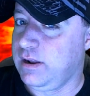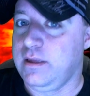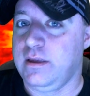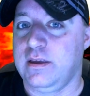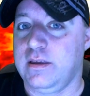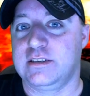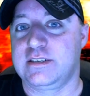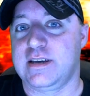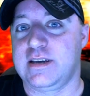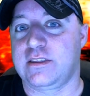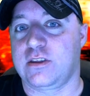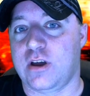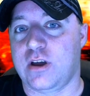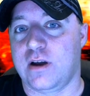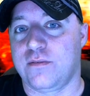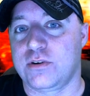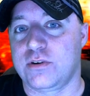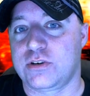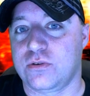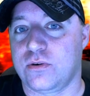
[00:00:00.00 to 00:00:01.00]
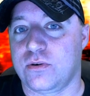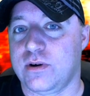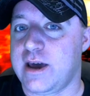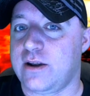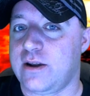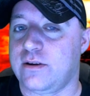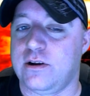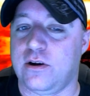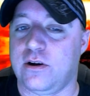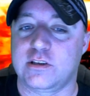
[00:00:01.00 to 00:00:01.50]
Is that the cover story? I
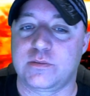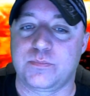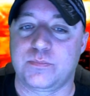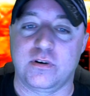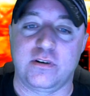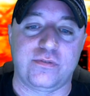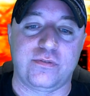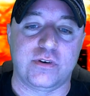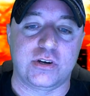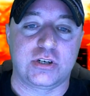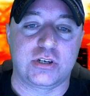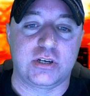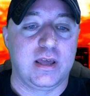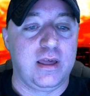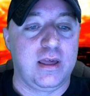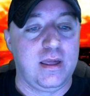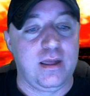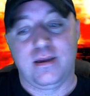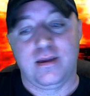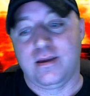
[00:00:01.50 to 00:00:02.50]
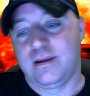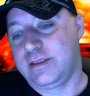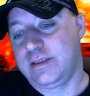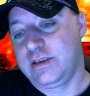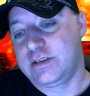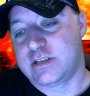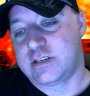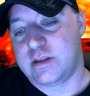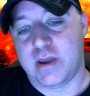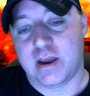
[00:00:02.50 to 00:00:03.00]
don't know. That's pretty fishy, at
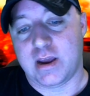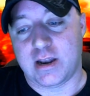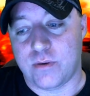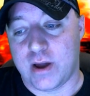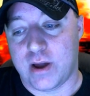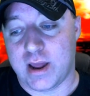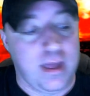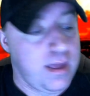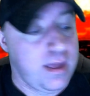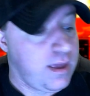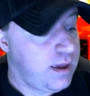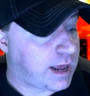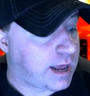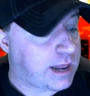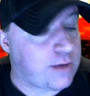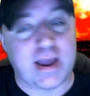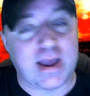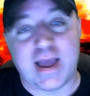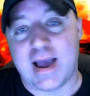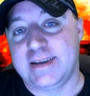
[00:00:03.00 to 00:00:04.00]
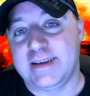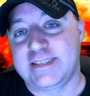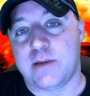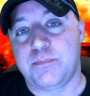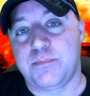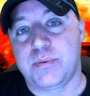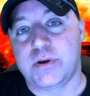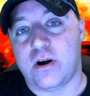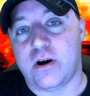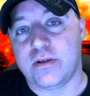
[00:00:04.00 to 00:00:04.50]
least to me anyway. Anyway, guys, I'll
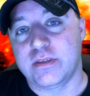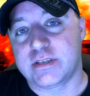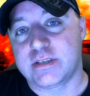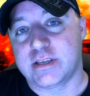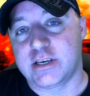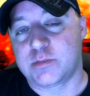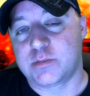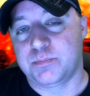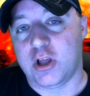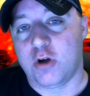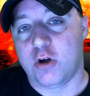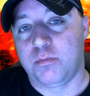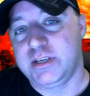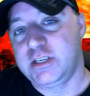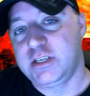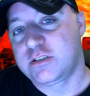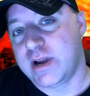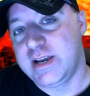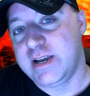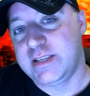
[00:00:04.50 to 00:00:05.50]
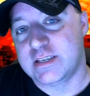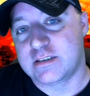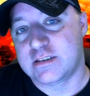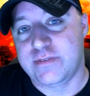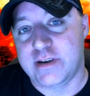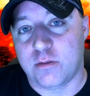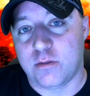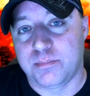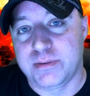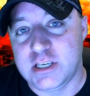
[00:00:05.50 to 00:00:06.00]
put all these links below. Please rate this
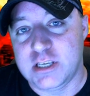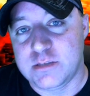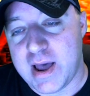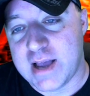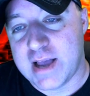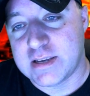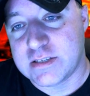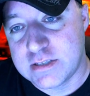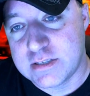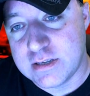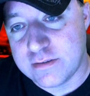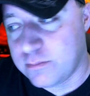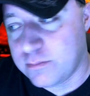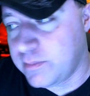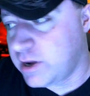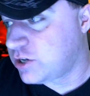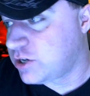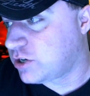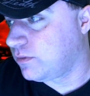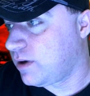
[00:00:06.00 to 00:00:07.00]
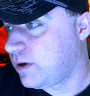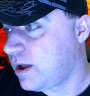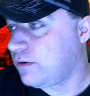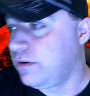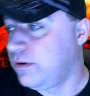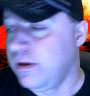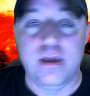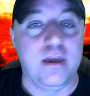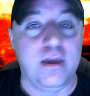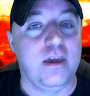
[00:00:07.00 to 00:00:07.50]
video. Please pass this information
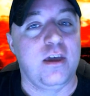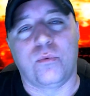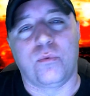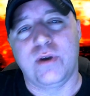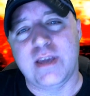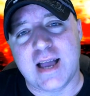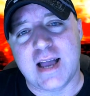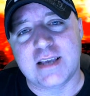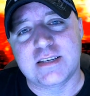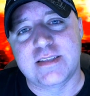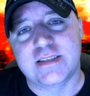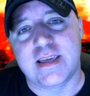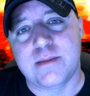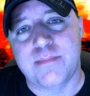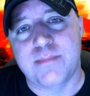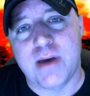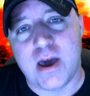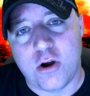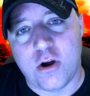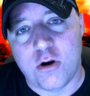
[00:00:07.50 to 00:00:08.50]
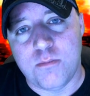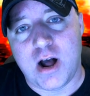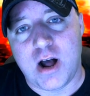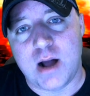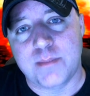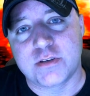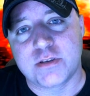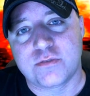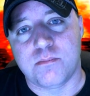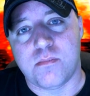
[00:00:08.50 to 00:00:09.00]
around. What do you guys think about
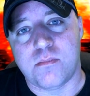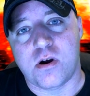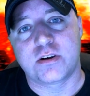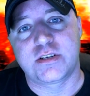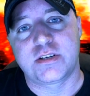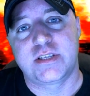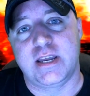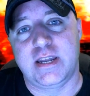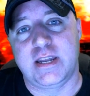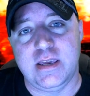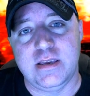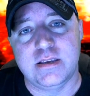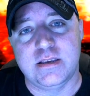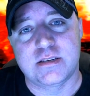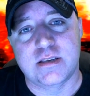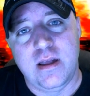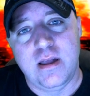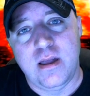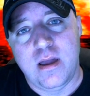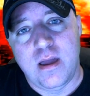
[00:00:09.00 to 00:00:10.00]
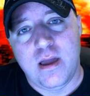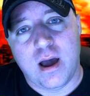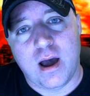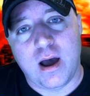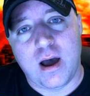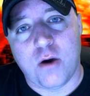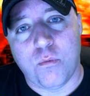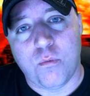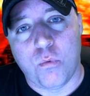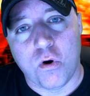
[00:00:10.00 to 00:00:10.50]
Obama's remarks that he's
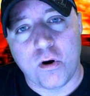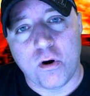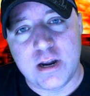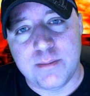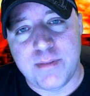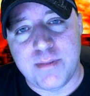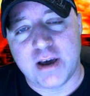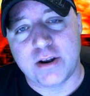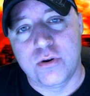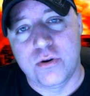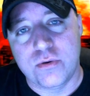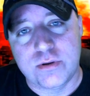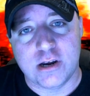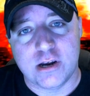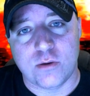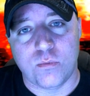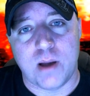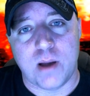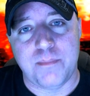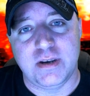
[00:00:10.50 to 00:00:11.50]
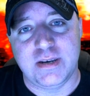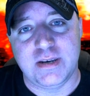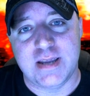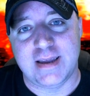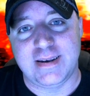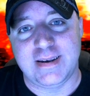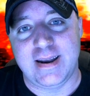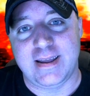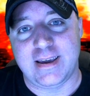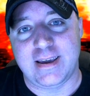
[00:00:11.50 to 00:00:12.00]
worried about a nuclear weapon
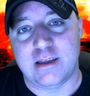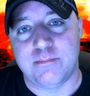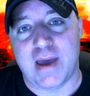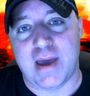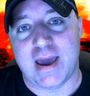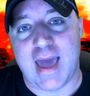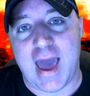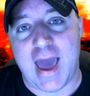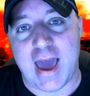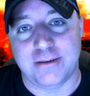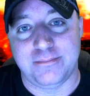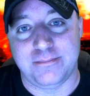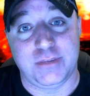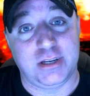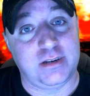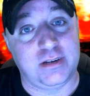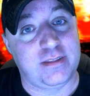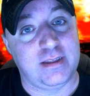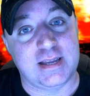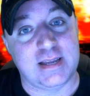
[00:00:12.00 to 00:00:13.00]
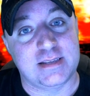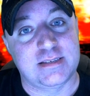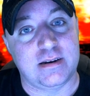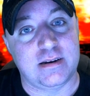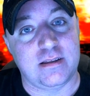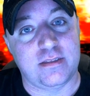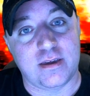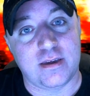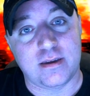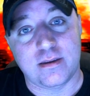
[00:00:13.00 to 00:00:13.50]
detonating in Manhattan? Do you think that's
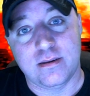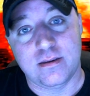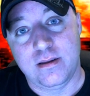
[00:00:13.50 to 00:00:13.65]
anything?